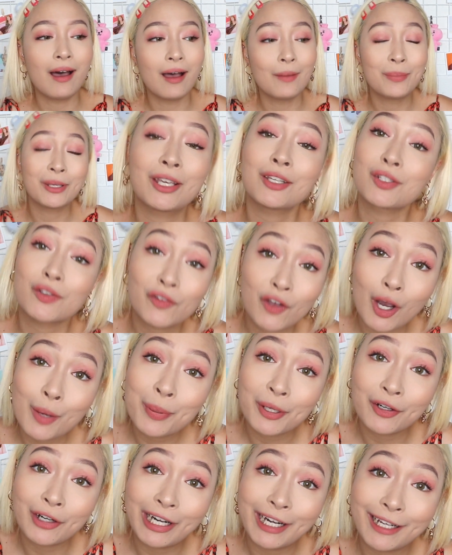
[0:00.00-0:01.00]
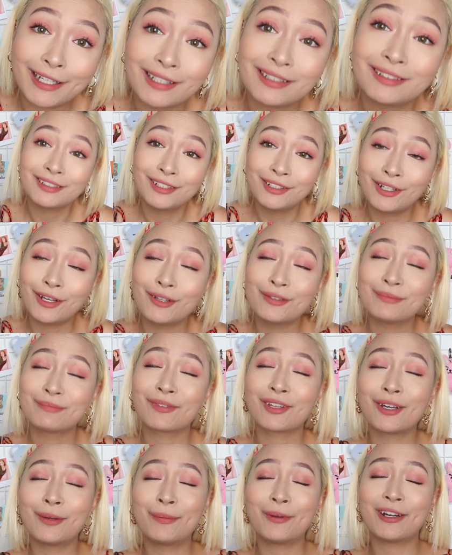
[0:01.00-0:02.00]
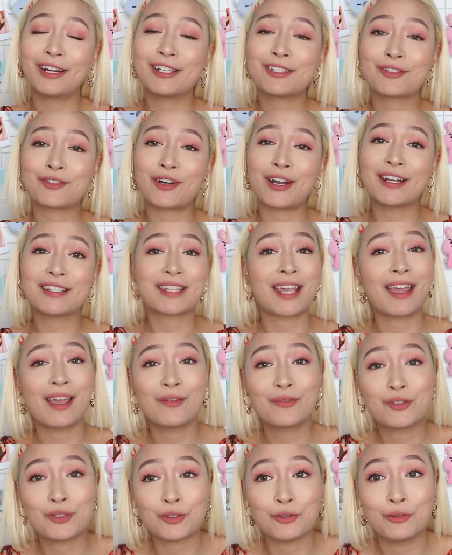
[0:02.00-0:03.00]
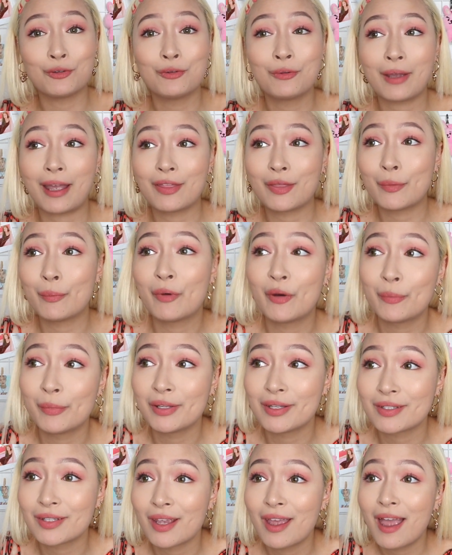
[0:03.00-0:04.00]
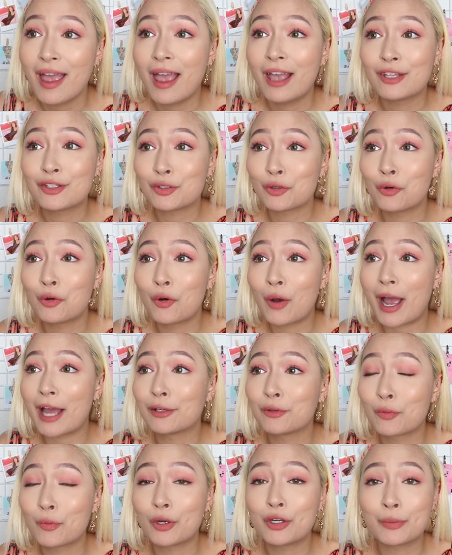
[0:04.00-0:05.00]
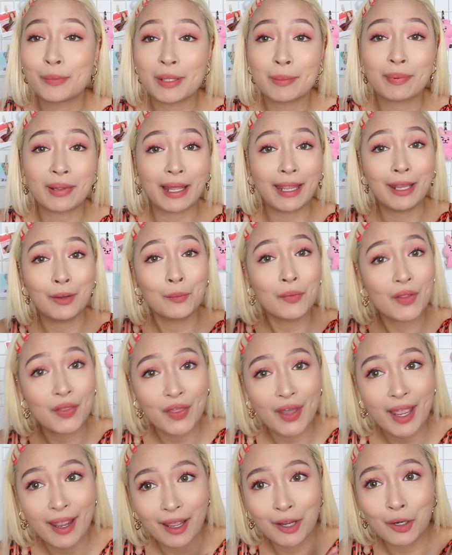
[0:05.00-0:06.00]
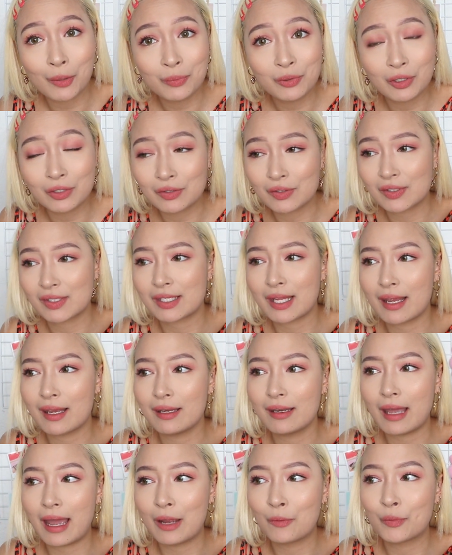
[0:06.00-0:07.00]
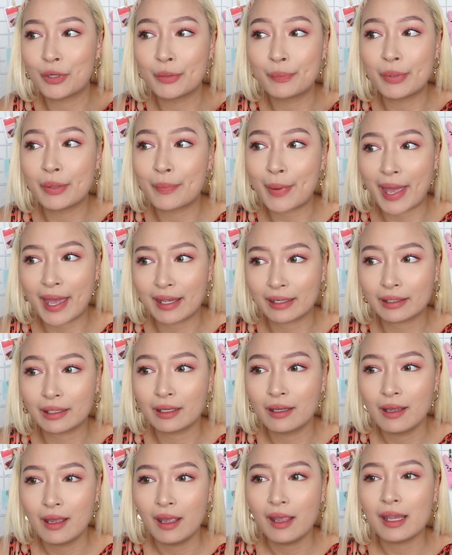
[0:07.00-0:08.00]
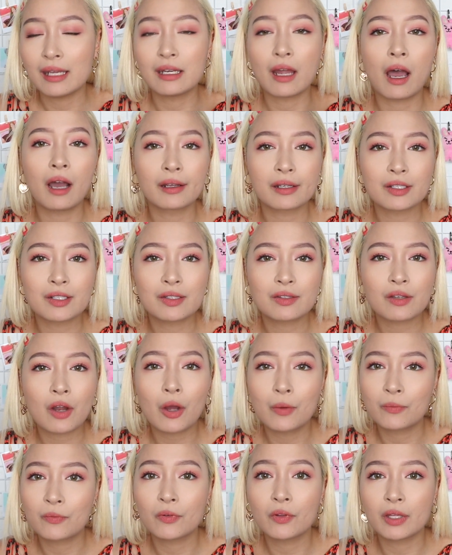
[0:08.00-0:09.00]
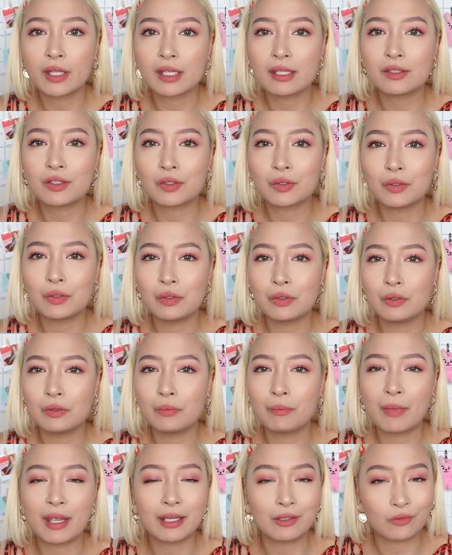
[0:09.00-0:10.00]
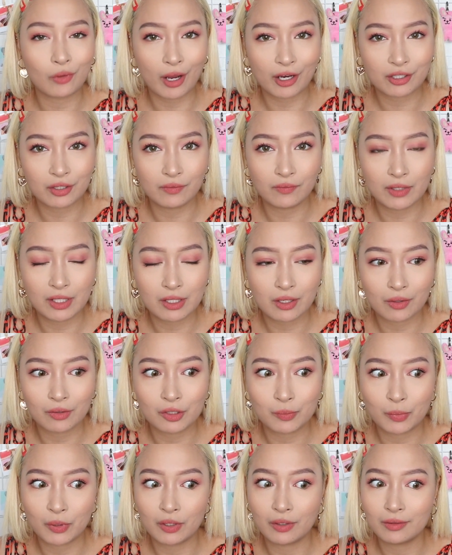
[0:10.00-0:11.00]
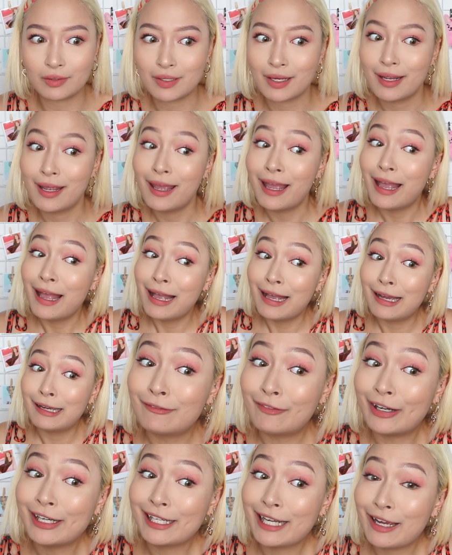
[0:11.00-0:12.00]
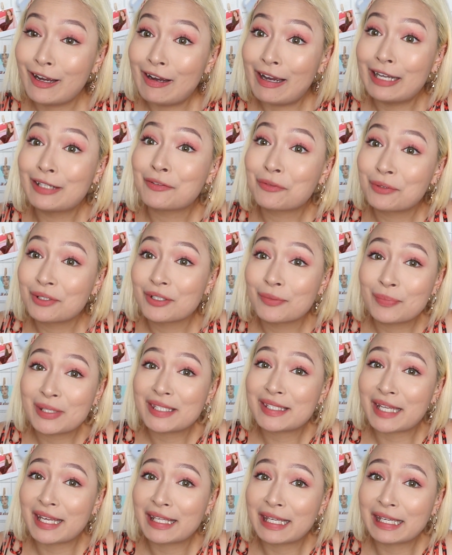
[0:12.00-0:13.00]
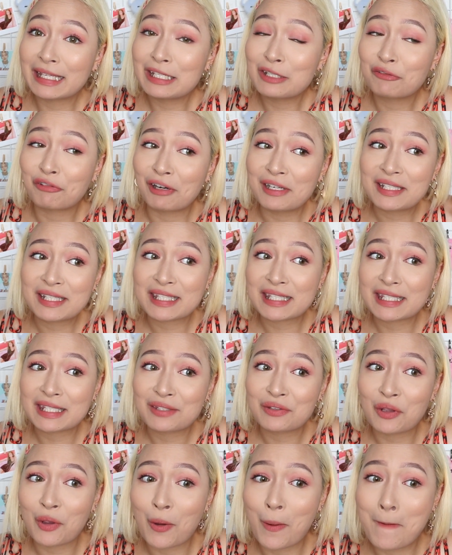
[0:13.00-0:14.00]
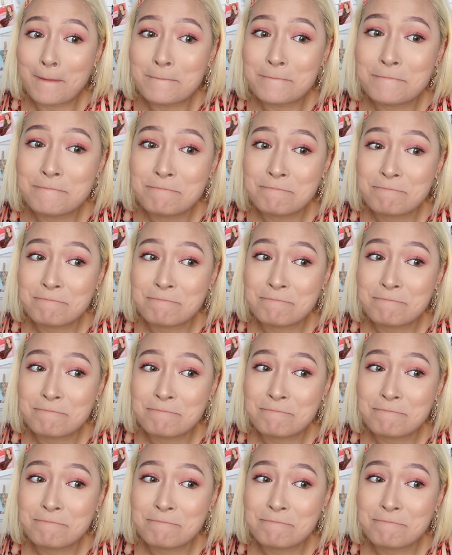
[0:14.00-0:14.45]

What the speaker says: Because of copyright, you know, copyright strikes, I have to at the moment, so I don't want to be playing with that. I hope you understand. I will be back in August, hopefully, to make reaction videos, but right now I don't want to be taking any risks, so